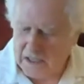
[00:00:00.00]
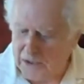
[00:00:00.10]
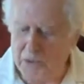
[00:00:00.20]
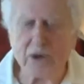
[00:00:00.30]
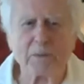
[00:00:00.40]

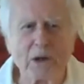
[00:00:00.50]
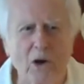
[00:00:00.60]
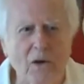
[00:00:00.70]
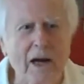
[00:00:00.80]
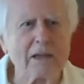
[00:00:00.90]
Can you hear me
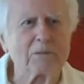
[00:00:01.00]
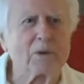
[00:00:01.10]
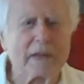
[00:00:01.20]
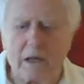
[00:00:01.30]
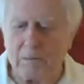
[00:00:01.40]
all right
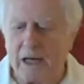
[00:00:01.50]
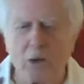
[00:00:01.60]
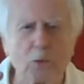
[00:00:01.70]
without my